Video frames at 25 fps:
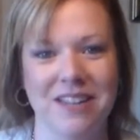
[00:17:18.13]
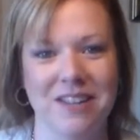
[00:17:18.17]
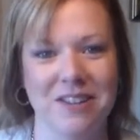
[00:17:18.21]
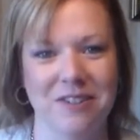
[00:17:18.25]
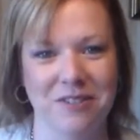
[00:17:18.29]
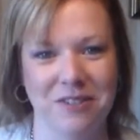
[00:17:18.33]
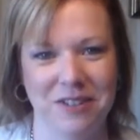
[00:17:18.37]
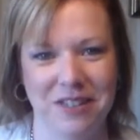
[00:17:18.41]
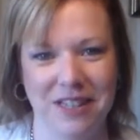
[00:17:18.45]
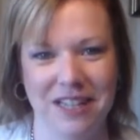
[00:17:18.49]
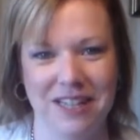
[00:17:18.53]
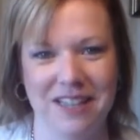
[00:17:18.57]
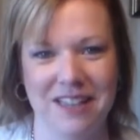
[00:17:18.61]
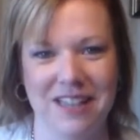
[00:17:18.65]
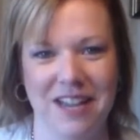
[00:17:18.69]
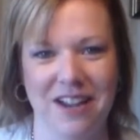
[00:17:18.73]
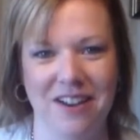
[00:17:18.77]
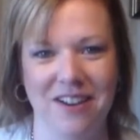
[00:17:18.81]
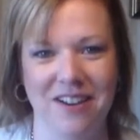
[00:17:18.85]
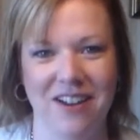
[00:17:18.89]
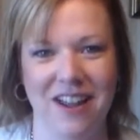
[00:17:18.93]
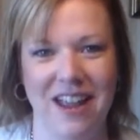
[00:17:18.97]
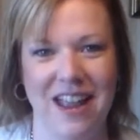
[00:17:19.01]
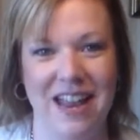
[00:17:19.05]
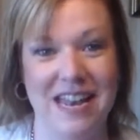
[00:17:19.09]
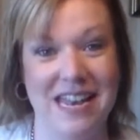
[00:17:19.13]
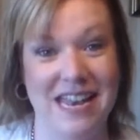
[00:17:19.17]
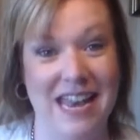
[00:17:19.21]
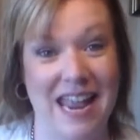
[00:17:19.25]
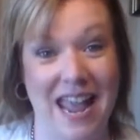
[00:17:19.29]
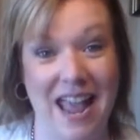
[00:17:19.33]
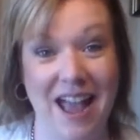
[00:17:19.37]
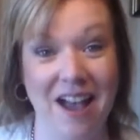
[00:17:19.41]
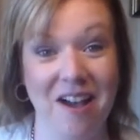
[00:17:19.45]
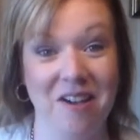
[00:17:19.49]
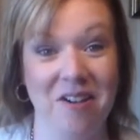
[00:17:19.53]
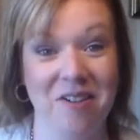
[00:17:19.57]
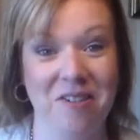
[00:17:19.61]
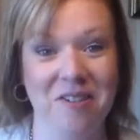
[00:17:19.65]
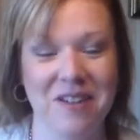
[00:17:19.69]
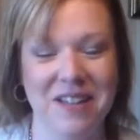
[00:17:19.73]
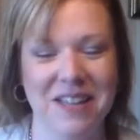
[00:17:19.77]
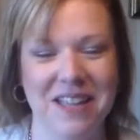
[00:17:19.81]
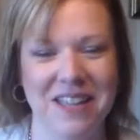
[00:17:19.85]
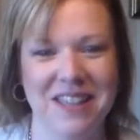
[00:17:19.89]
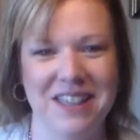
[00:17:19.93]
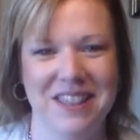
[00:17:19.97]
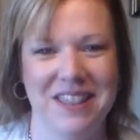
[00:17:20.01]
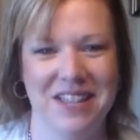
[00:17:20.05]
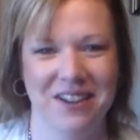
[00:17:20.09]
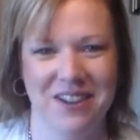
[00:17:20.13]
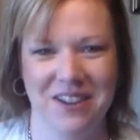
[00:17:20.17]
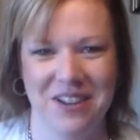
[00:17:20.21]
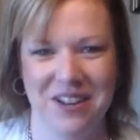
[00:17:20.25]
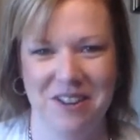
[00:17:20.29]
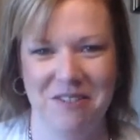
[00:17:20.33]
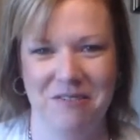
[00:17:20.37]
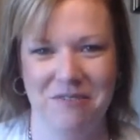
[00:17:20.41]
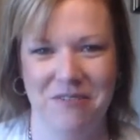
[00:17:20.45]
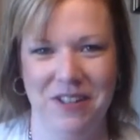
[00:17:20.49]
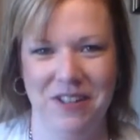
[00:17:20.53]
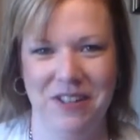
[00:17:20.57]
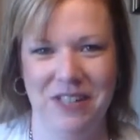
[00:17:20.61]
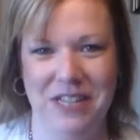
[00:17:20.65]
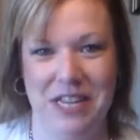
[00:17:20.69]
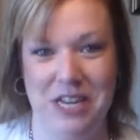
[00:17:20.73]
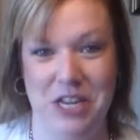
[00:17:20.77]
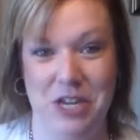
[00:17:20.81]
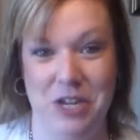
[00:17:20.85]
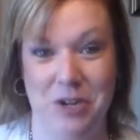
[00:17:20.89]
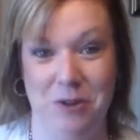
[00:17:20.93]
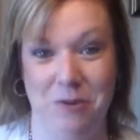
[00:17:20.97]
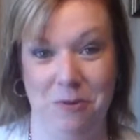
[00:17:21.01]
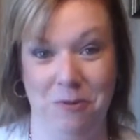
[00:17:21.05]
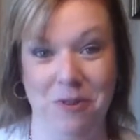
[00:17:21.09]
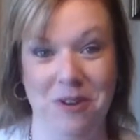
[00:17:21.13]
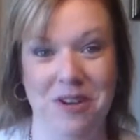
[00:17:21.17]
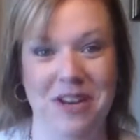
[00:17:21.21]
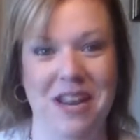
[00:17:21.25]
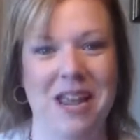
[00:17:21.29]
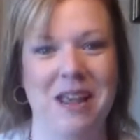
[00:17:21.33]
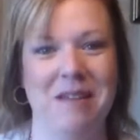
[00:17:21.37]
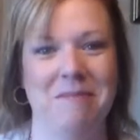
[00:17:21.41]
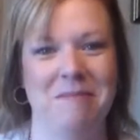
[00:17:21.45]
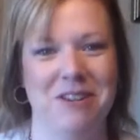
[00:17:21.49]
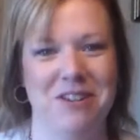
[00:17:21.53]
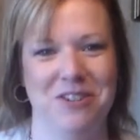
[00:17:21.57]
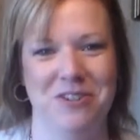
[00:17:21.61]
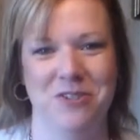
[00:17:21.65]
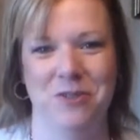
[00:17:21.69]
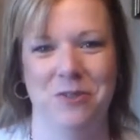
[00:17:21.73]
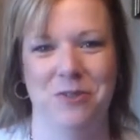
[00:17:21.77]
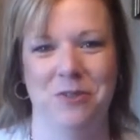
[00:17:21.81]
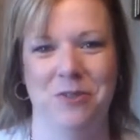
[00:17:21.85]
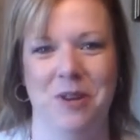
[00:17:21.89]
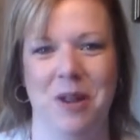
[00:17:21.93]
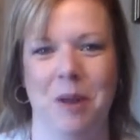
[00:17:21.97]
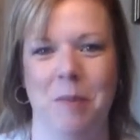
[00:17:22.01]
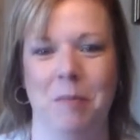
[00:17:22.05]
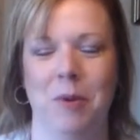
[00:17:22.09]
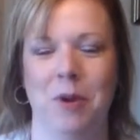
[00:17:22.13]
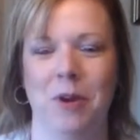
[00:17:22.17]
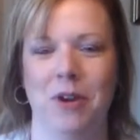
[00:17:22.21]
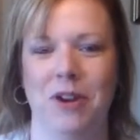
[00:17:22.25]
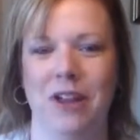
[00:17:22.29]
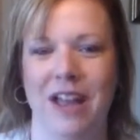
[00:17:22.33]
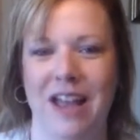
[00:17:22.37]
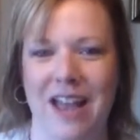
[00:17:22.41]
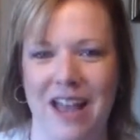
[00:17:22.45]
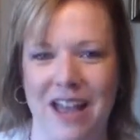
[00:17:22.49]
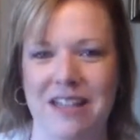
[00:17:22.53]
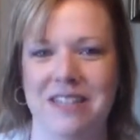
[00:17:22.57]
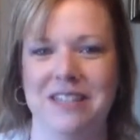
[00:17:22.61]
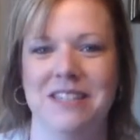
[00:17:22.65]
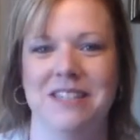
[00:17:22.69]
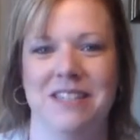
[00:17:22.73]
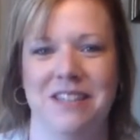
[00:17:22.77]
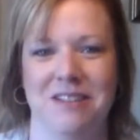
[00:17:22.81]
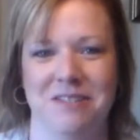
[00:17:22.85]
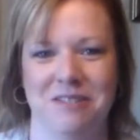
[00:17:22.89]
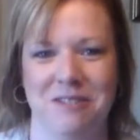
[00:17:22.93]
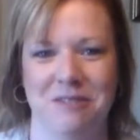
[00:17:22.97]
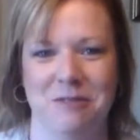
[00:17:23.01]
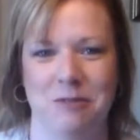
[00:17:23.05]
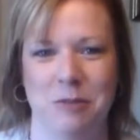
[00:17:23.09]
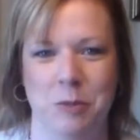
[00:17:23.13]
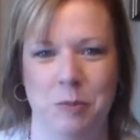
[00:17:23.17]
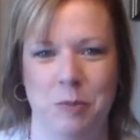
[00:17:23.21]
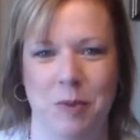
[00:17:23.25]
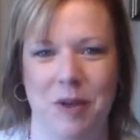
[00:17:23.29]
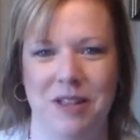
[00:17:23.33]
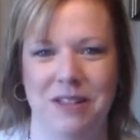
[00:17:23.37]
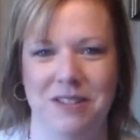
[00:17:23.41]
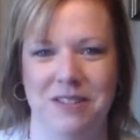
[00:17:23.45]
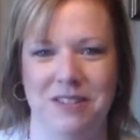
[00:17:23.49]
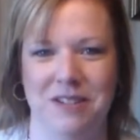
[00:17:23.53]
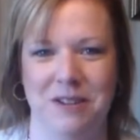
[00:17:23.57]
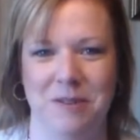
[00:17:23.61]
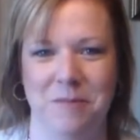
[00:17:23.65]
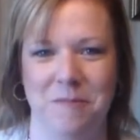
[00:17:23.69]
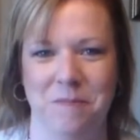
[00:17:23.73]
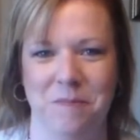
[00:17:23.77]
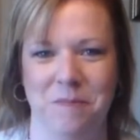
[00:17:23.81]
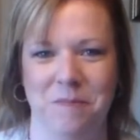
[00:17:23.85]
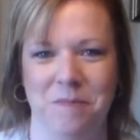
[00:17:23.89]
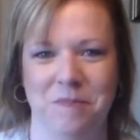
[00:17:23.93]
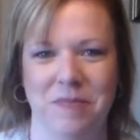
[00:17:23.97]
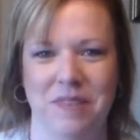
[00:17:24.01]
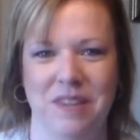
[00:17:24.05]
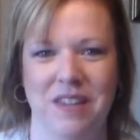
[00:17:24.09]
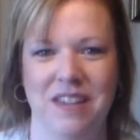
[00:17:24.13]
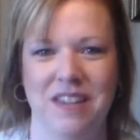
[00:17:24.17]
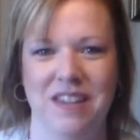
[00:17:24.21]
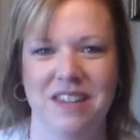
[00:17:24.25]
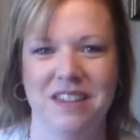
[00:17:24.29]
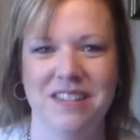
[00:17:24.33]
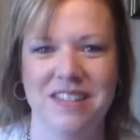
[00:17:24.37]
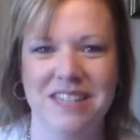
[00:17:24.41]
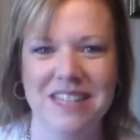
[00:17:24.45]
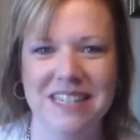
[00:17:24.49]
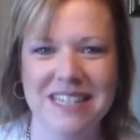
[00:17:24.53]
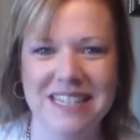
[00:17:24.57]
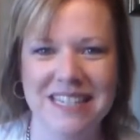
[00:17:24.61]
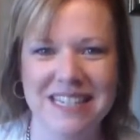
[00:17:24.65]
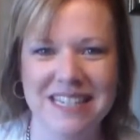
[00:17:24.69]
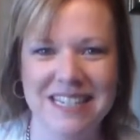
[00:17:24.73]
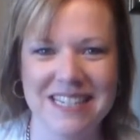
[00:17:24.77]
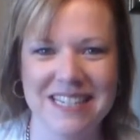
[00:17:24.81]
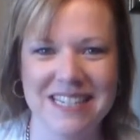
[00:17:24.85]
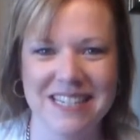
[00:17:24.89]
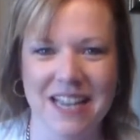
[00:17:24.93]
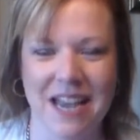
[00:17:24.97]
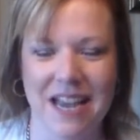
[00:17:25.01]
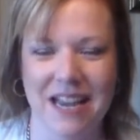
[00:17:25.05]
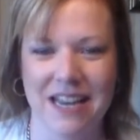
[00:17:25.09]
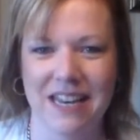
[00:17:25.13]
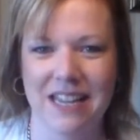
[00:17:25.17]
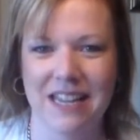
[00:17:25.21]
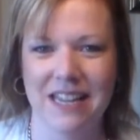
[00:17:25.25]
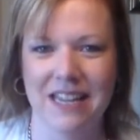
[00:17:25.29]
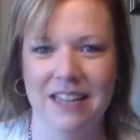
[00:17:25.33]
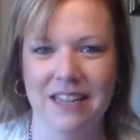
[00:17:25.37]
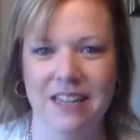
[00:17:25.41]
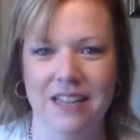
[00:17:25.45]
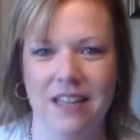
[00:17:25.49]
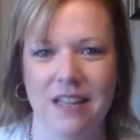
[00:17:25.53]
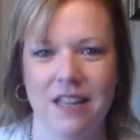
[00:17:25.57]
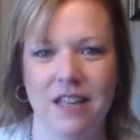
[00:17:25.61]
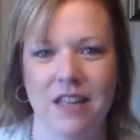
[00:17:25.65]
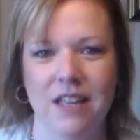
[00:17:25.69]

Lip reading: You click there, and now they're going to fill in your name and jeweler number as their new sponsor. Is this exciting?